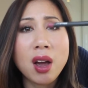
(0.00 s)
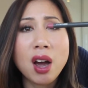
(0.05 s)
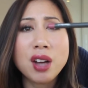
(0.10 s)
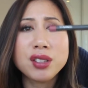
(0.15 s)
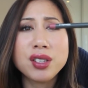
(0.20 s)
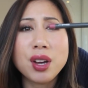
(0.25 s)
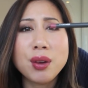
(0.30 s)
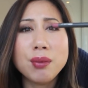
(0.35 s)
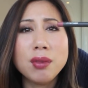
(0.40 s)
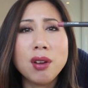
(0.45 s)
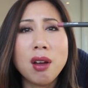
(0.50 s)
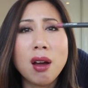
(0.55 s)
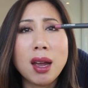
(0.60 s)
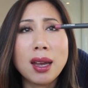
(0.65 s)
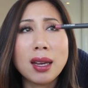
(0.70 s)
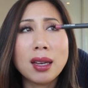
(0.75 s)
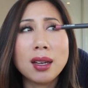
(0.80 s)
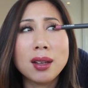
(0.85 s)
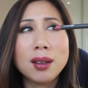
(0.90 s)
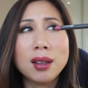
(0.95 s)
I don't
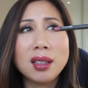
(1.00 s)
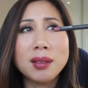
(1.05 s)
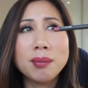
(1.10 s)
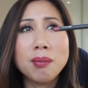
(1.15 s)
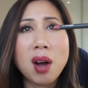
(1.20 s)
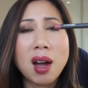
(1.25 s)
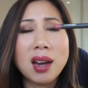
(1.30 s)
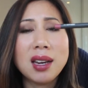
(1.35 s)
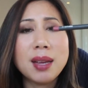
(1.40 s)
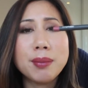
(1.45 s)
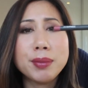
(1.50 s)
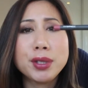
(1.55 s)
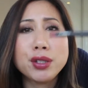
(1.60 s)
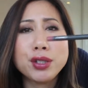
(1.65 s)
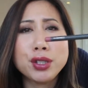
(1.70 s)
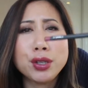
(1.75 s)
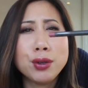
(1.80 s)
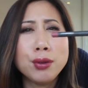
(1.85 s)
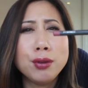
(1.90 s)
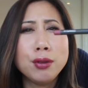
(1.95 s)
like my lips
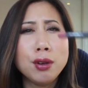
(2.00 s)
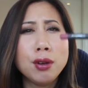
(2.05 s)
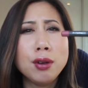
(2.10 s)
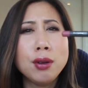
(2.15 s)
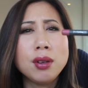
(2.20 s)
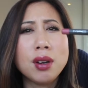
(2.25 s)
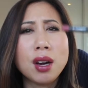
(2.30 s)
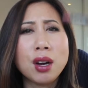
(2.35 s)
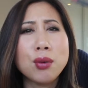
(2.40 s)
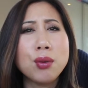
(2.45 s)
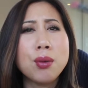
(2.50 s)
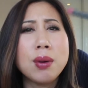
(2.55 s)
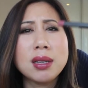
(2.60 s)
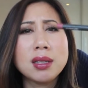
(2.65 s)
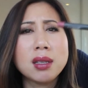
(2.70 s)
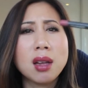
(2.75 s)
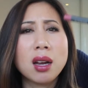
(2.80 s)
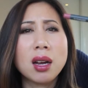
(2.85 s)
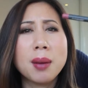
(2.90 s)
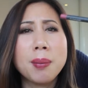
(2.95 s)
too nude. I
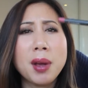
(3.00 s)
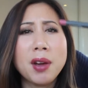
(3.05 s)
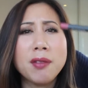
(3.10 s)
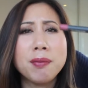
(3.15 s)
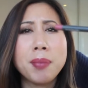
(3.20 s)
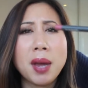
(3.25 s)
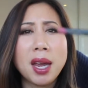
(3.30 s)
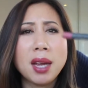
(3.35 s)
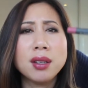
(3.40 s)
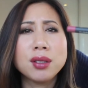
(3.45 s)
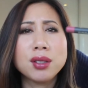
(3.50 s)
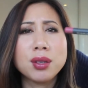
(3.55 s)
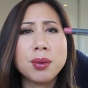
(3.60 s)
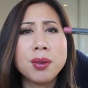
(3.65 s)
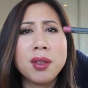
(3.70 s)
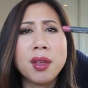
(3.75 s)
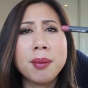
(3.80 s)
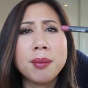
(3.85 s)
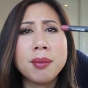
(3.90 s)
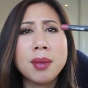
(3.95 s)
always like a bit of pink
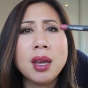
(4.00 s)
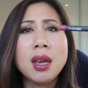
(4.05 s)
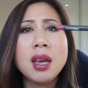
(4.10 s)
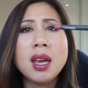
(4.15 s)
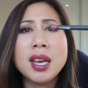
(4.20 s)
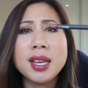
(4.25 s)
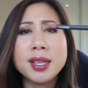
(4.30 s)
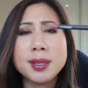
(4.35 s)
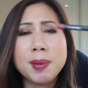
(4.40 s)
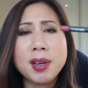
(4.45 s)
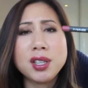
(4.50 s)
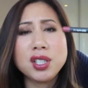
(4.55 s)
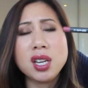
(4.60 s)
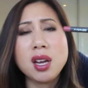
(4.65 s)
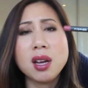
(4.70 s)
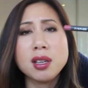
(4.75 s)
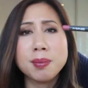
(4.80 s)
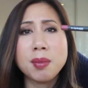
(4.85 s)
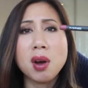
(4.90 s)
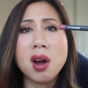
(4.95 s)
to them,
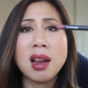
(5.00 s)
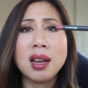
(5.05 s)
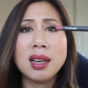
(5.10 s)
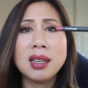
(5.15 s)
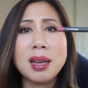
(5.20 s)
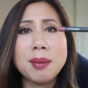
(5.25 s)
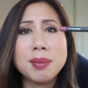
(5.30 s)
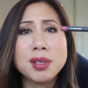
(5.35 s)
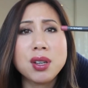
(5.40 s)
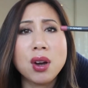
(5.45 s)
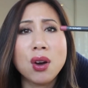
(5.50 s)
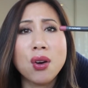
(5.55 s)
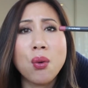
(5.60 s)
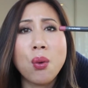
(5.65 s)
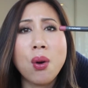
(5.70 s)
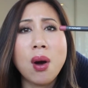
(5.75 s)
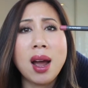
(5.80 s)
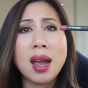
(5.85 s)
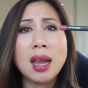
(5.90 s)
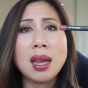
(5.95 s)
especially as my lips are
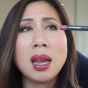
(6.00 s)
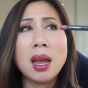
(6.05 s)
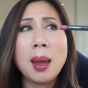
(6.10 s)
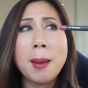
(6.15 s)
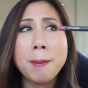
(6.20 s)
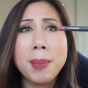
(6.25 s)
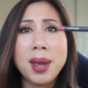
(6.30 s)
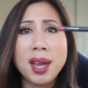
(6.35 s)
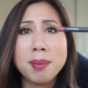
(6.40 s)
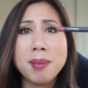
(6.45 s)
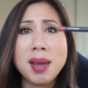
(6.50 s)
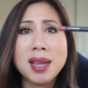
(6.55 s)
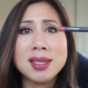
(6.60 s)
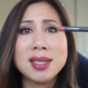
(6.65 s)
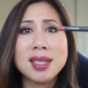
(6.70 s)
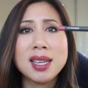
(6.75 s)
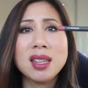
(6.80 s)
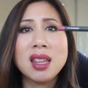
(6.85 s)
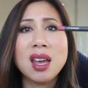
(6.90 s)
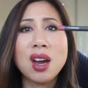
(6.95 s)
quite
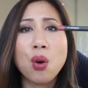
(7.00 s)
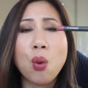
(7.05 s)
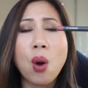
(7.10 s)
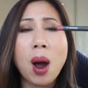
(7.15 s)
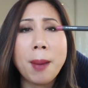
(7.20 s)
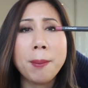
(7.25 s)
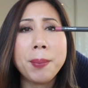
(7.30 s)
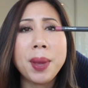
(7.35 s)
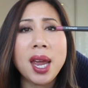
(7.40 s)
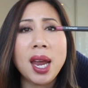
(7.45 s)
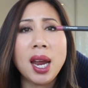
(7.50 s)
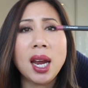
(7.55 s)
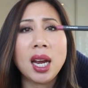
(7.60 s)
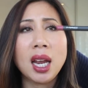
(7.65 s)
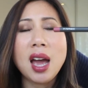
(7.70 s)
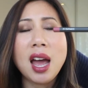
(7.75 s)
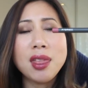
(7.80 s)
pigmented, they're quite pink.